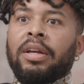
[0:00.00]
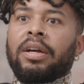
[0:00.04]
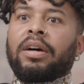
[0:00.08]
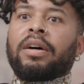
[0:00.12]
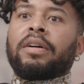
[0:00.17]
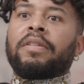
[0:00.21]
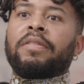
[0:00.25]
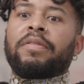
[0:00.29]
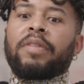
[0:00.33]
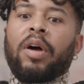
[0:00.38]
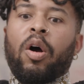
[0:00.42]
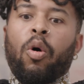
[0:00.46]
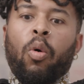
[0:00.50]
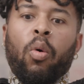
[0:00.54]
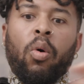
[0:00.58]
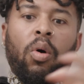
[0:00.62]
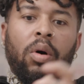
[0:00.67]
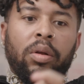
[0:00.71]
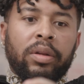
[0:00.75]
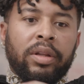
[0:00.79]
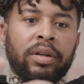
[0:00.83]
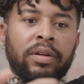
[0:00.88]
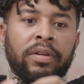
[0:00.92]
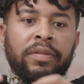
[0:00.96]
of
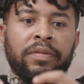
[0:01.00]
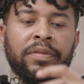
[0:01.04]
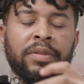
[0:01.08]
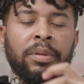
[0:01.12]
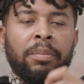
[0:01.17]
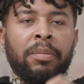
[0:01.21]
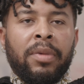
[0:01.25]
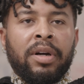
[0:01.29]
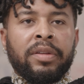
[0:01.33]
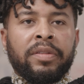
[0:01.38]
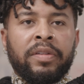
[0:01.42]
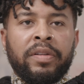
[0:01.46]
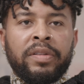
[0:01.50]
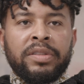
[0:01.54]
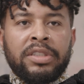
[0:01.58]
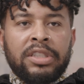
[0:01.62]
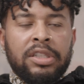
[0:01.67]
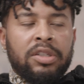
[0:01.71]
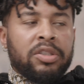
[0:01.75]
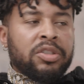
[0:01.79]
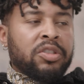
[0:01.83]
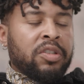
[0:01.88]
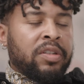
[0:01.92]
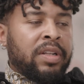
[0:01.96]
all of the mother and
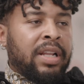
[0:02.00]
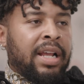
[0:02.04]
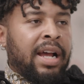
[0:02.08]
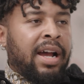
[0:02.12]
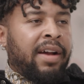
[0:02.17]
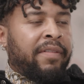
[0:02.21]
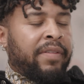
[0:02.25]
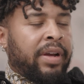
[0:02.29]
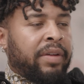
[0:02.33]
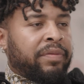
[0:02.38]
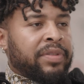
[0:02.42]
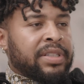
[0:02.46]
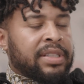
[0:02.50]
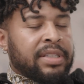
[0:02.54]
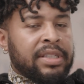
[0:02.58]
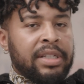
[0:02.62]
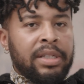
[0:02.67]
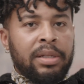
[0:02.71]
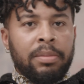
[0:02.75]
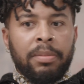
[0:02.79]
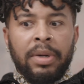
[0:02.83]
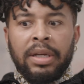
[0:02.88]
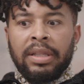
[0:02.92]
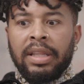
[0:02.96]
children that I've ever
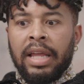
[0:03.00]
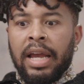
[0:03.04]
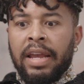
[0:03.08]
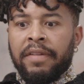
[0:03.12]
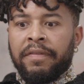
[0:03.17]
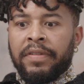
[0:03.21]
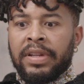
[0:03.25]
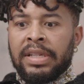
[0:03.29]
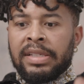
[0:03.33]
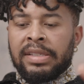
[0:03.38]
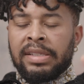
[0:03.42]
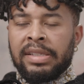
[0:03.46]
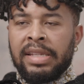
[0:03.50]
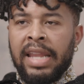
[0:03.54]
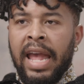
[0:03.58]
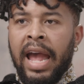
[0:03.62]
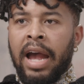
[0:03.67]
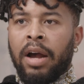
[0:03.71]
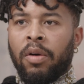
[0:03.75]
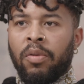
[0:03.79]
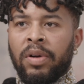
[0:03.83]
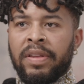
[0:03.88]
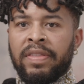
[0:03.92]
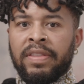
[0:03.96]
seen in my life, and is
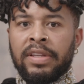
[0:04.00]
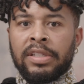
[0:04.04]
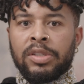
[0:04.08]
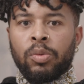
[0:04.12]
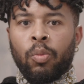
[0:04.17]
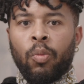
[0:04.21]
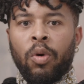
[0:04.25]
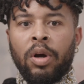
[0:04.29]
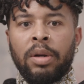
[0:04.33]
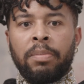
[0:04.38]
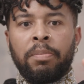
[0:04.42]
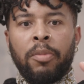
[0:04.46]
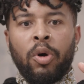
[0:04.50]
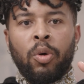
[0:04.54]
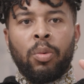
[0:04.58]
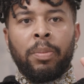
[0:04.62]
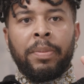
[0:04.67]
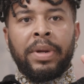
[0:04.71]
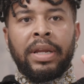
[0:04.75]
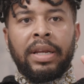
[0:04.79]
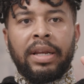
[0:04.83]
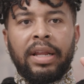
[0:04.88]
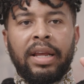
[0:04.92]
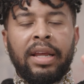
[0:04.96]
now in this one
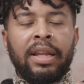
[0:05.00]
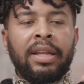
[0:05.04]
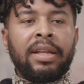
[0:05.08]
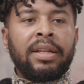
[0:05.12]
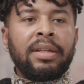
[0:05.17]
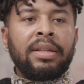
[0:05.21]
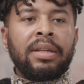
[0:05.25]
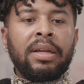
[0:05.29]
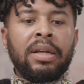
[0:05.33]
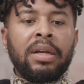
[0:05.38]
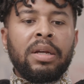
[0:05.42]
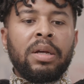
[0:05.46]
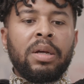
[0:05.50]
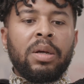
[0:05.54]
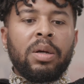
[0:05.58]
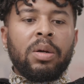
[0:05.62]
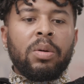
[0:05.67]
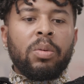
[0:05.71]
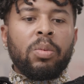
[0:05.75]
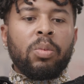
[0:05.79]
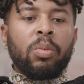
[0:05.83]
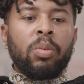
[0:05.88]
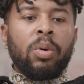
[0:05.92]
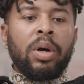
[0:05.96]
moment. And
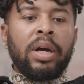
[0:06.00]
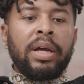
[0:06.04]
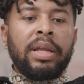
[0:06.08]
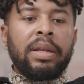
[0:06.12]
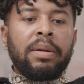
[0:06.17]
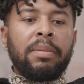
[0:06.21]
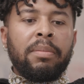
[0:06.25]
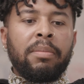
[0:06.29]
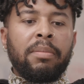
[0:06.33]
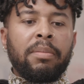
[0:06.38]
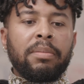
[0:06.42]
what,